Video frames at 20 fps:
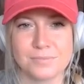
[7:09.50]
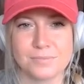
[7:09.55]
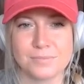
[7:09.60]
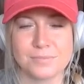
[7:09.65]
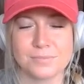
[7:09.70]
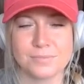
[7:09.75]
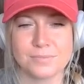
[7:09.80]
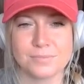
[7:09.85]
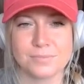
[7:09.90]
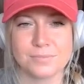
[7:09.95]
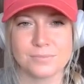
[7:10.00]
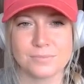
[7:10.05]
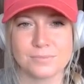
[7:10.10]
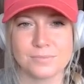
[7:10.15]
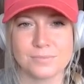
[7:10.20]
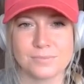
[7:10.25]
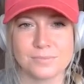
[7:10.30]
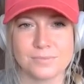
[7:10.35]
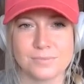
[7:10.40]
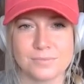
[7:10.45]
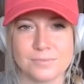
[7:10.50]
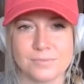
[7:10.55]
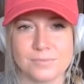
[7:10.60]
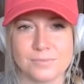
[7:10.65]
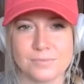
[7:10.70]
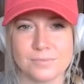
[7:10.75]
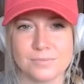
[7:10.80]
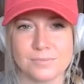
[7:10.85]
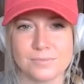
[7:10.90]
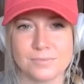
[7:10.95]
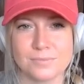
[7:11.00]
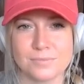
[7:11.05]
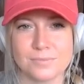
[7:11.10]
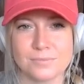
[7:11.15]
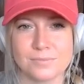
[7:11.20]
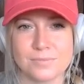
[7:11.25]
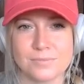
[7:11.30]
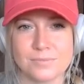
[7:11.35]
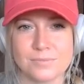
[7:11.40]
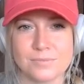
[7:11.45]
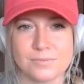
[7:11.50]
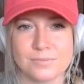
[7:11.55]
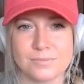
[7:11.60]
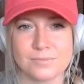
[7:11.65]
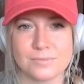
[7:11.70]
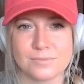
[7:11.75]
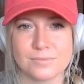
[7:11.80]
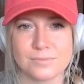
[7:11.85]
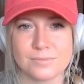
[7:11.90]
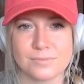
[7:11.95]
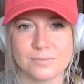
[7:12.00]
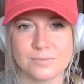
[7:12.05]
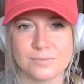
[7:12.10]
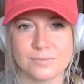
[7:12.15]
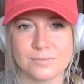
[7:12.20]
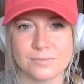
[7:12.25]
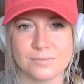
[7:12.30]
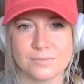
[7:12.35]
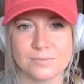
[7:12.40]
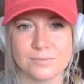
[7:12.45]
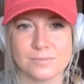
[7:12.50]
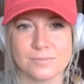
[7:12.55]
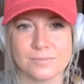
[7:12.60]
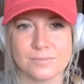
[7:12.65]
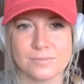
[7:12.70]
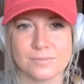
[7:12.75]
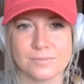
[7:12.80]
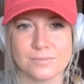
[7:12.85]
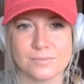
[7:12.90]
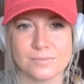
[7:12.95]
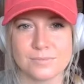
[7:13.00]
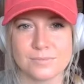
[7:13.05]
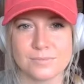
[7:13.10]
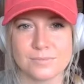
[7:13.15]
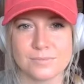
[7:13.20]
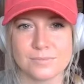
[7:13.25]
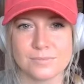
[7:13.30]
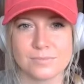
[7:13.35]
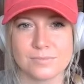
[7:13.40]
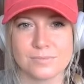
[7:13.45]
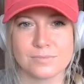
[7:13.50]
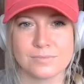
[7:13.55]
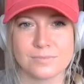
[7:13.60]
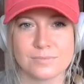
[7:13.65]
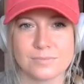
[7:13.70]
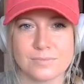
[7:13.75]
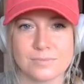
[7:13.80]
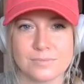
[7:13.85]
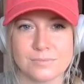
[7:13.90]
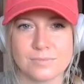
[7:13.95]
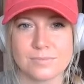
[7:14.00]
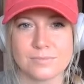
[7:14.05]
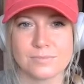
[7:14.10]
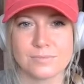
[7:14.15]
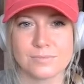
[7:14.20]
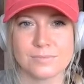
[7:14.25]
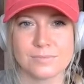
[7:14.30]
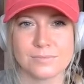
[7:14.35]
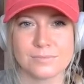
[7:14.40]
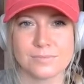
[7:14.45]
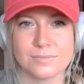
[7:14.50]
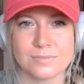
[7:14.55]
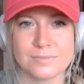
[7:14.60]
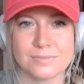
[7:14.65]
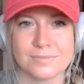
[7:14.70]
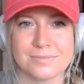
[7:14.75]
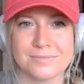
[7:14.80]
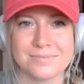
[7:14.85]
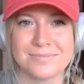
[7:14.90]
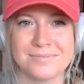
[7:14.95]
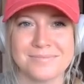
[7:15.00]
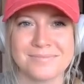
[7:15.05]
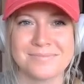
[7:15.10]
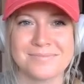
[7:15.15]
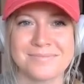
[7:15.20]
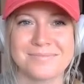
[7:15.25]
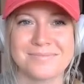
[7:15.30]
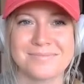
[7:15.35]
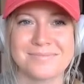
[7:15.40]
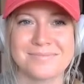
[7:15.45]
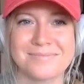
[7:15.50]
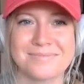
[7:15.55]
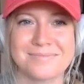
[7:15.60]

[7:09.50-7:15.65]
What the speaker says: The person shown says nothing.